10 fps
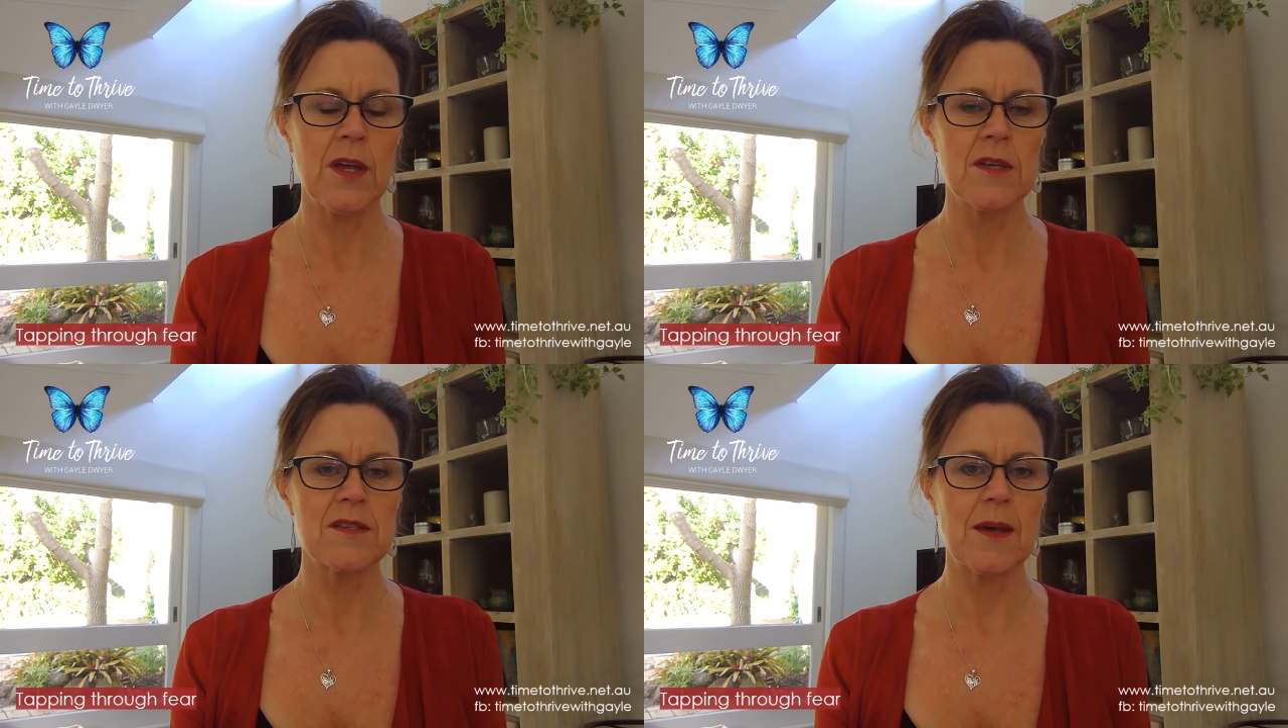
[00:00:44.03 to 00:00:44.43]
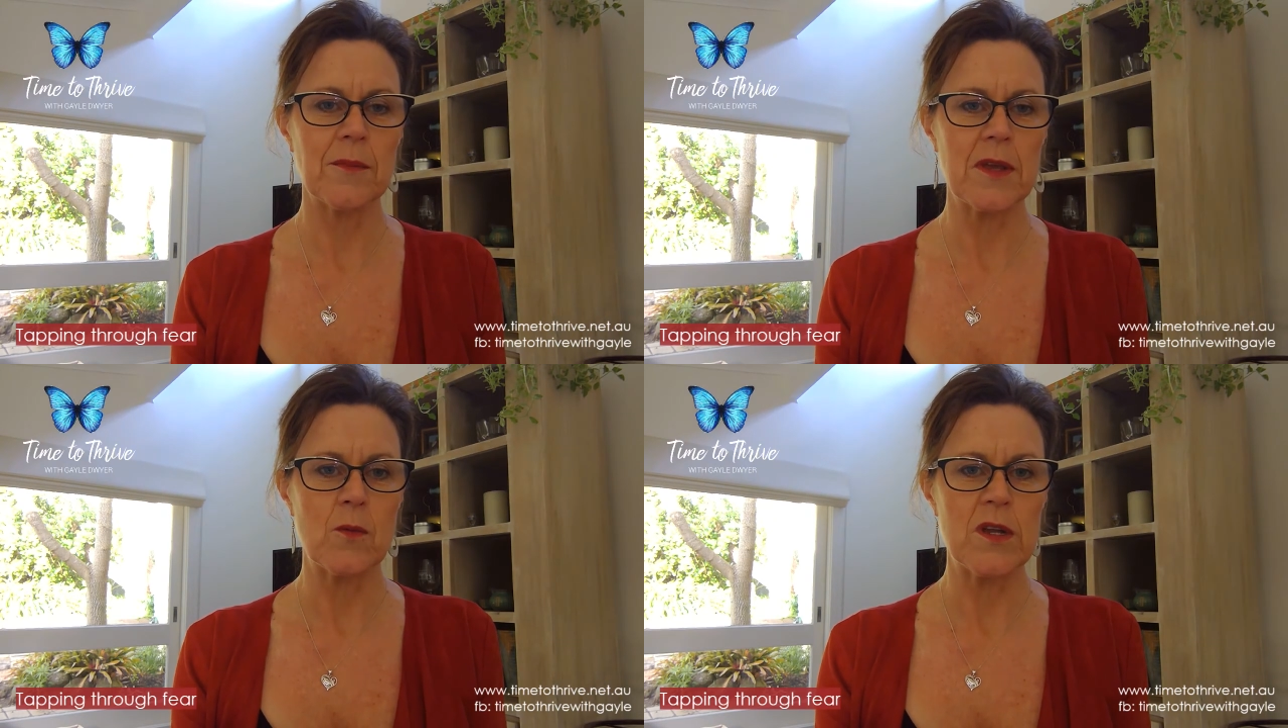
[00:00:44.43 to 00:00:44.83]

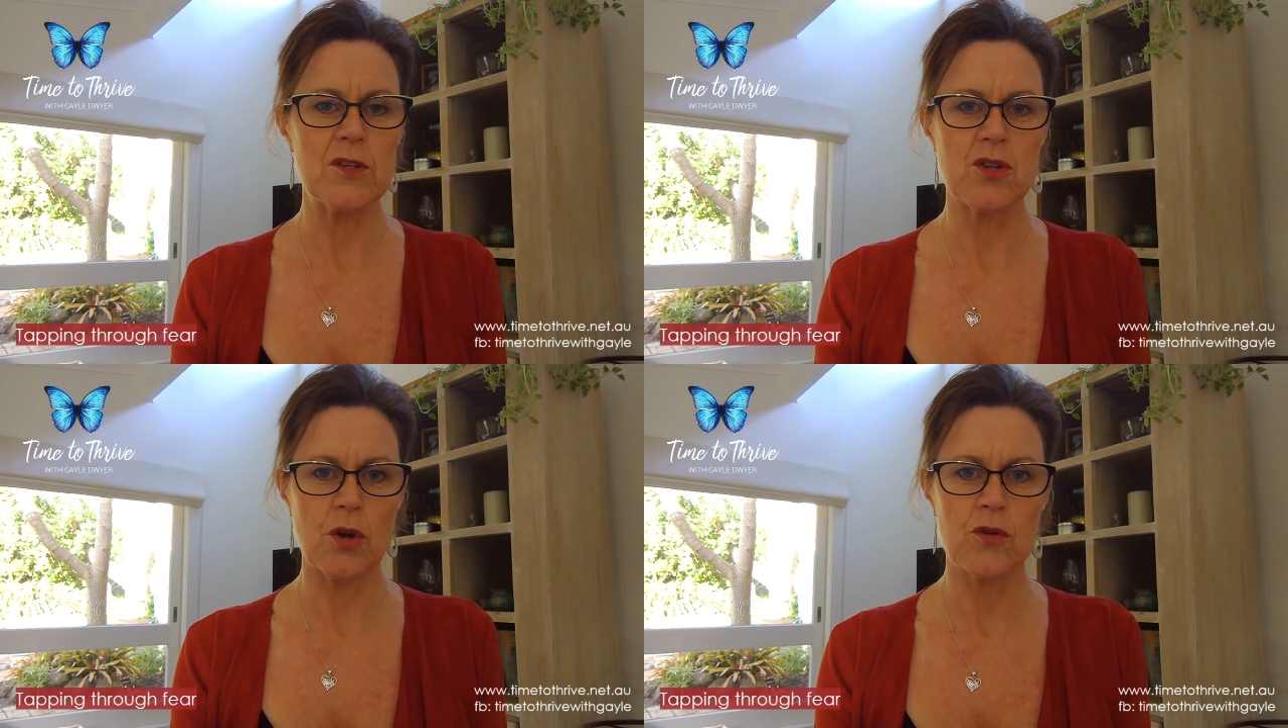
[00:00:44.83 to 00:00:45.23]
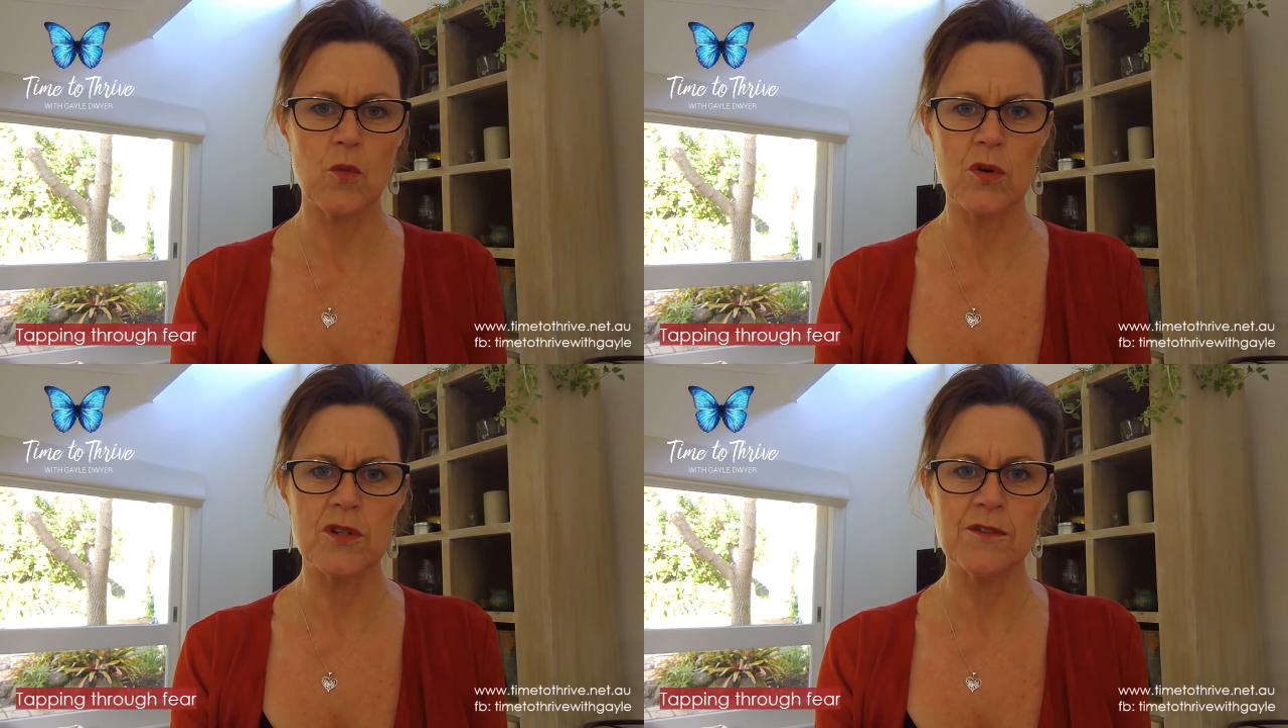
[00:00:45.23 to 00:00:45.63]
something we don't
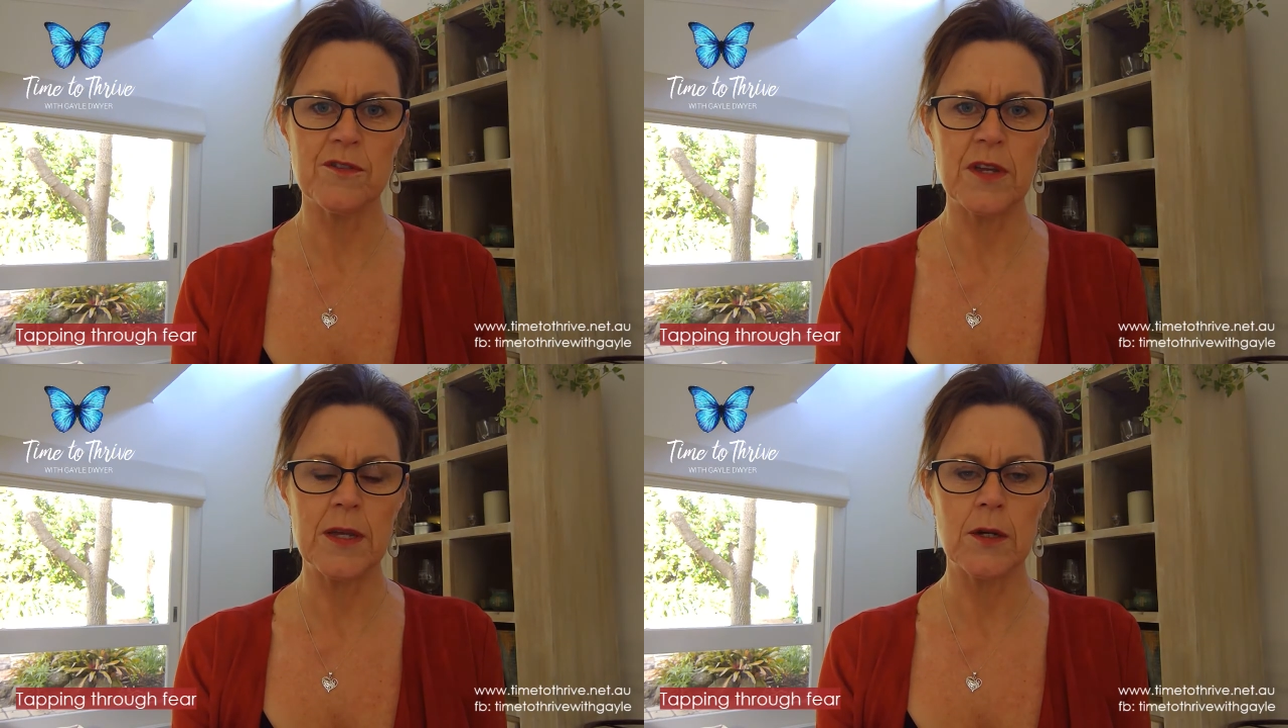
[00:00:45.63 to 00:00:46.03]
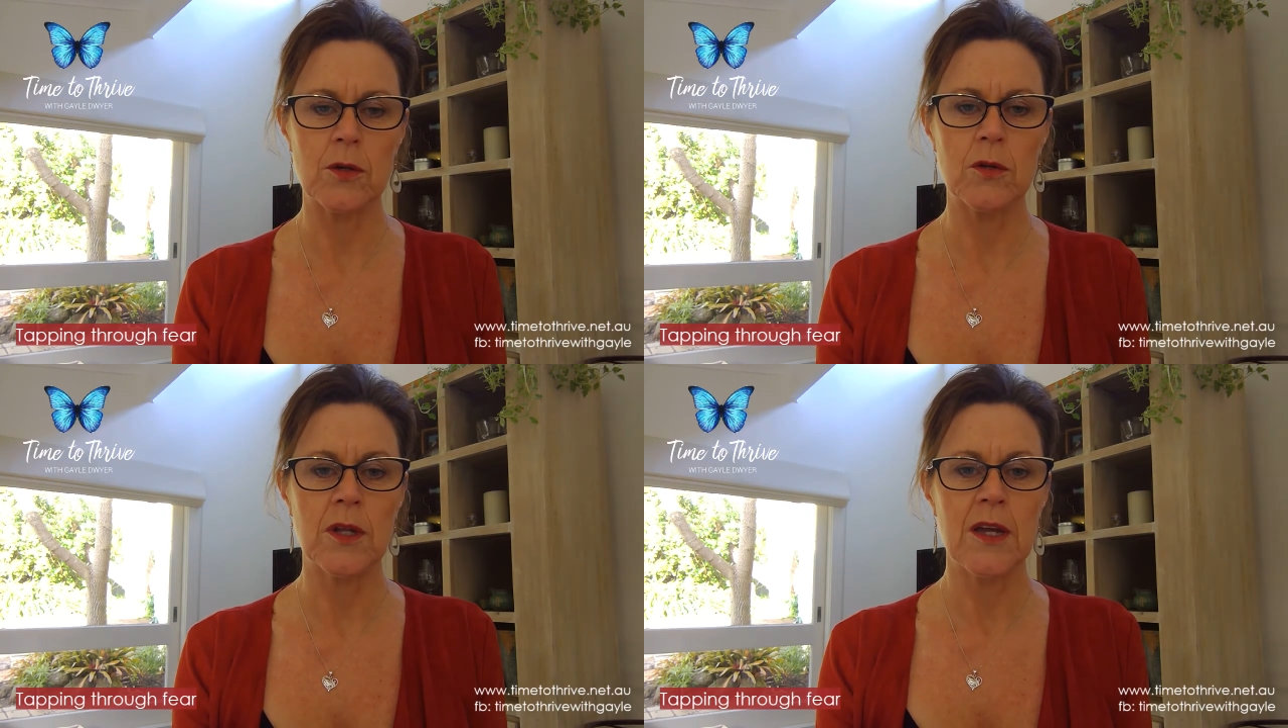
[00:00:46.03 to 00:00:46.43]
want to
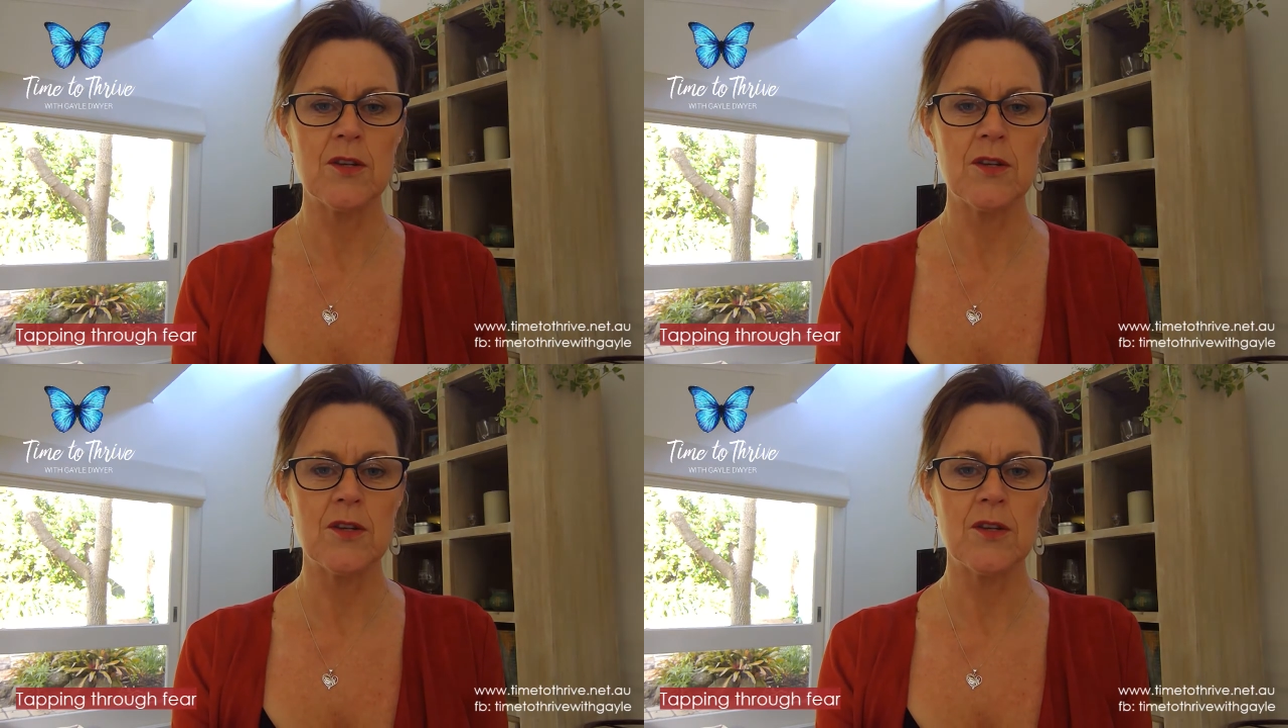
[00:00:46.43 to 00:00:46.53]
feel,